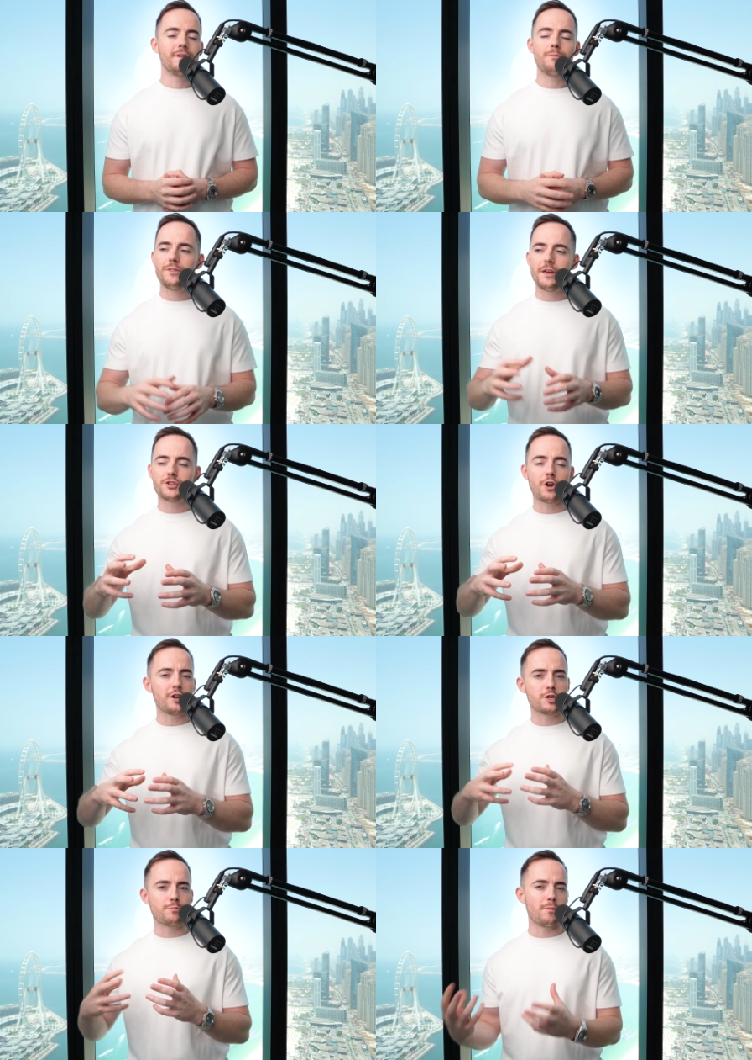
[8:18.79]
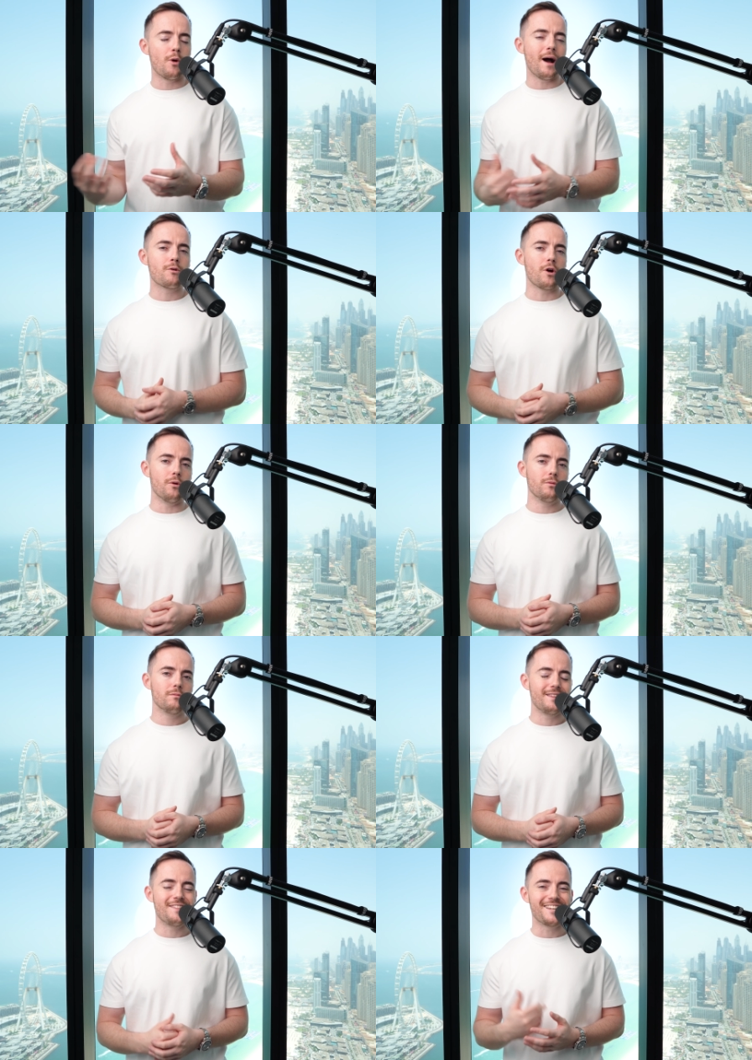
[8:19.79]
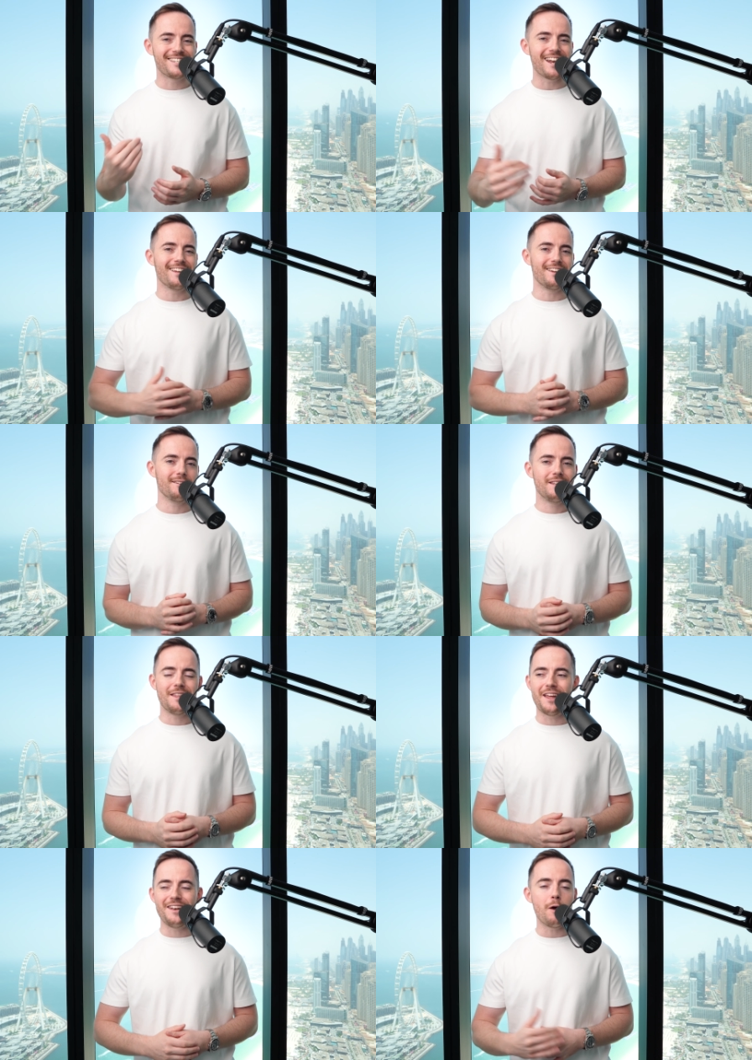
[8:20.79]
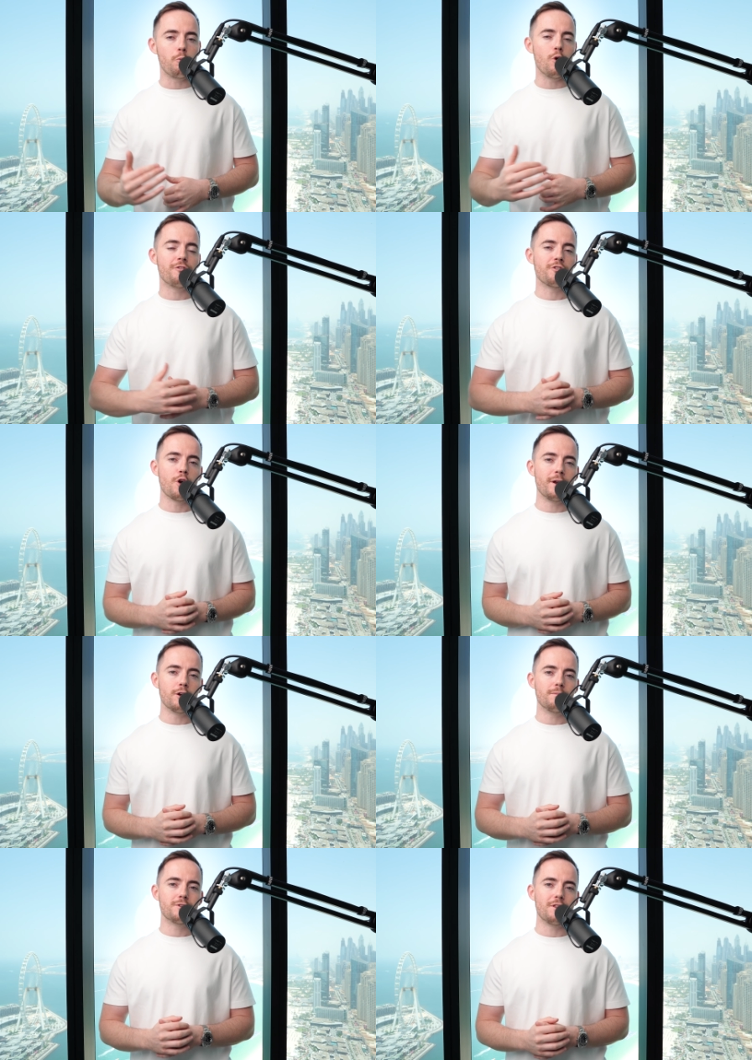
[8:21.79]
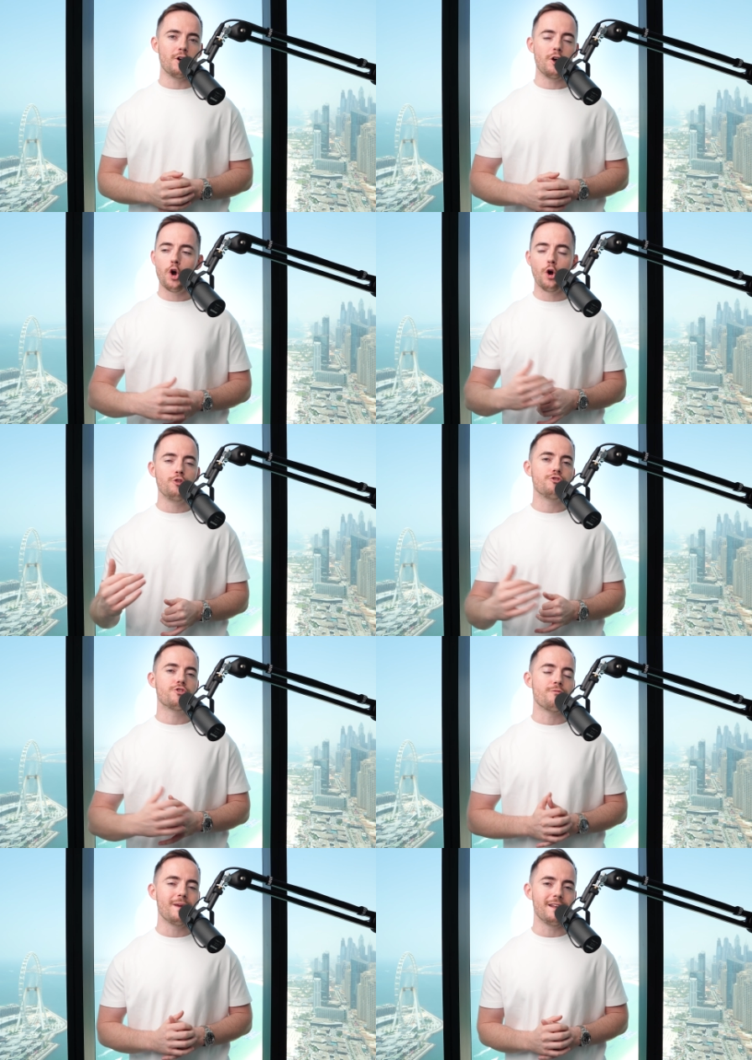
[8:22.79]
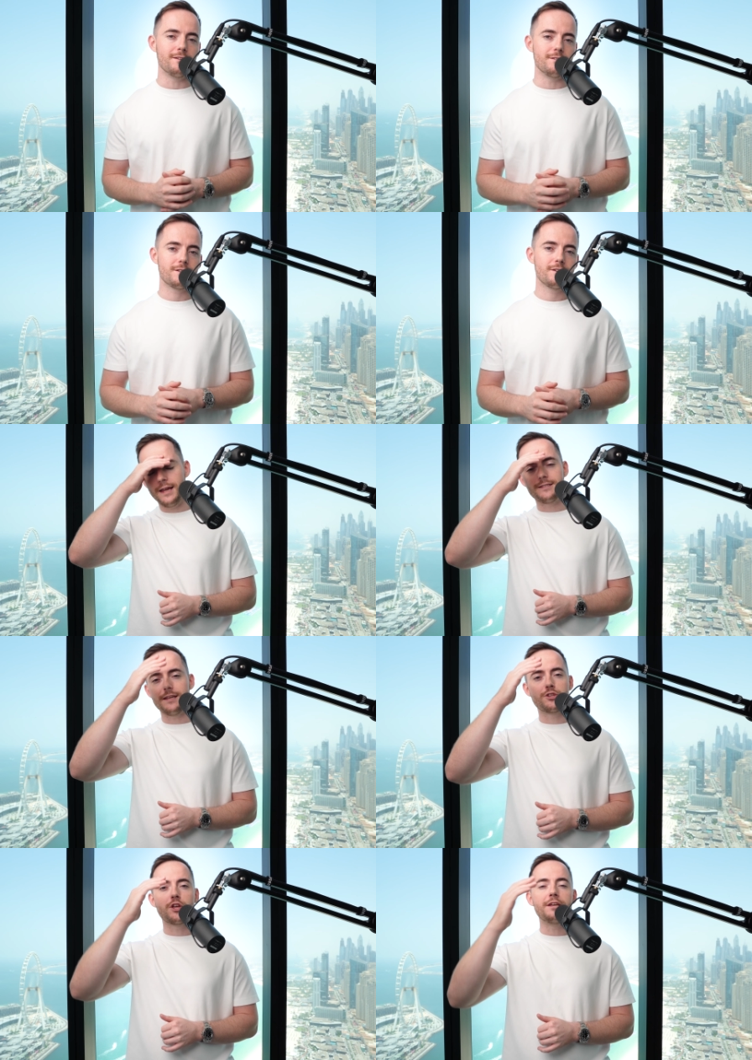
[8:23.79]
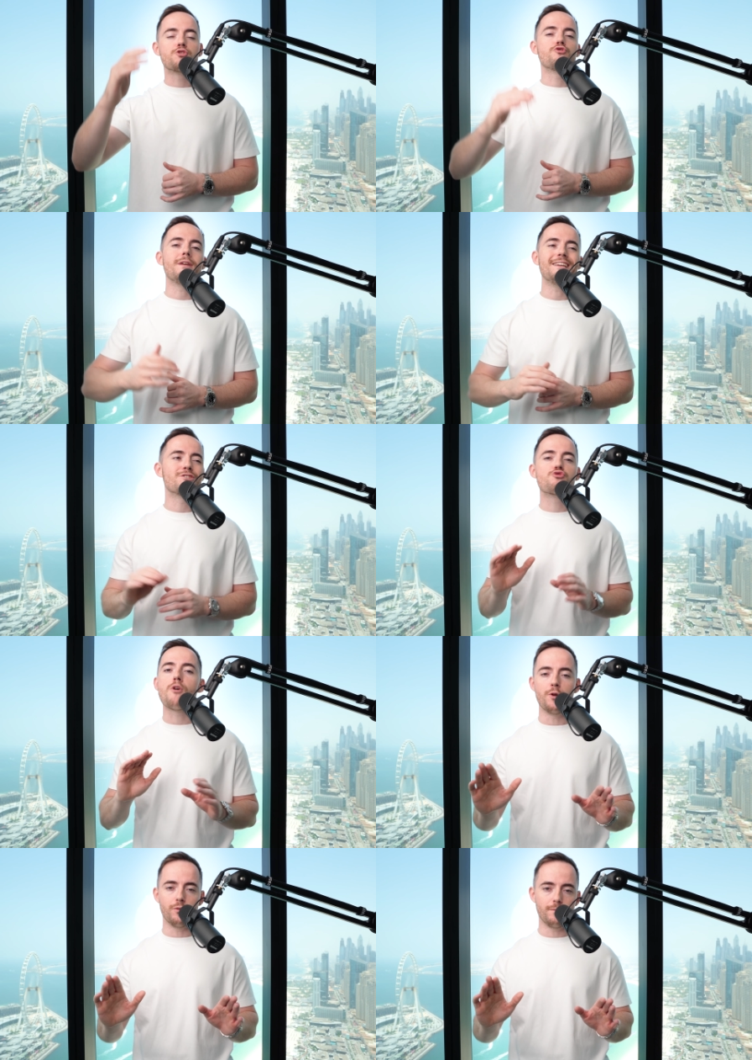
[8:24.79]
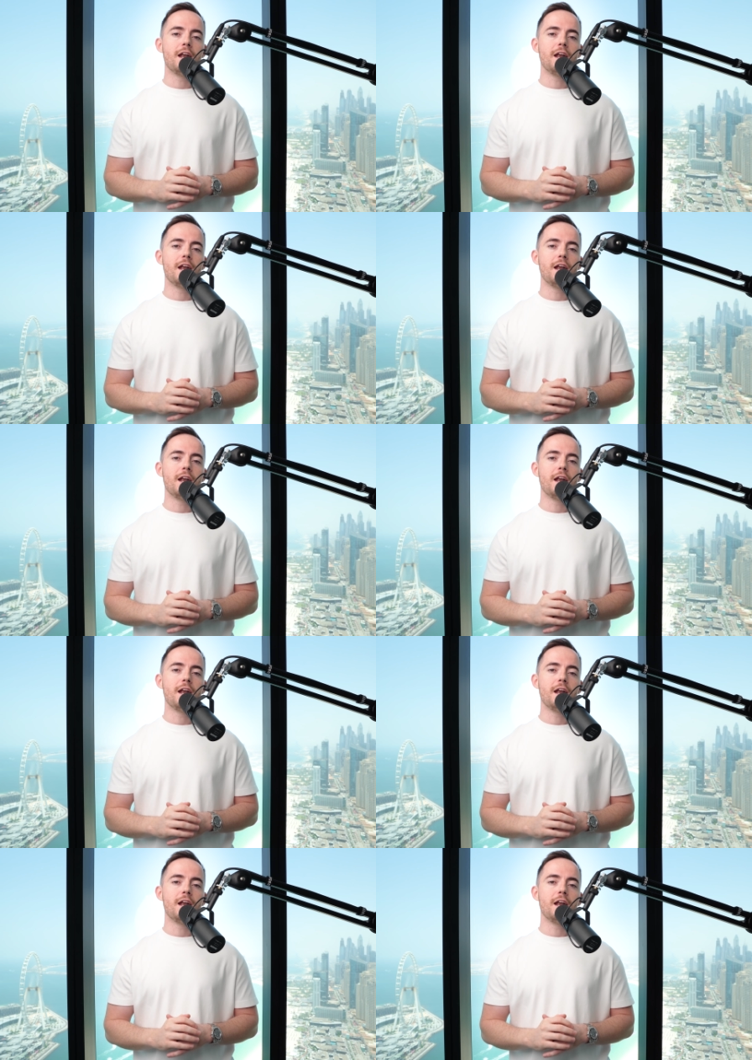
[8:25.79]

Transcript: then when they're starting to promote alcohol and then they're selling it and then their net worths are going up to the hundreds of millions, it's criminal.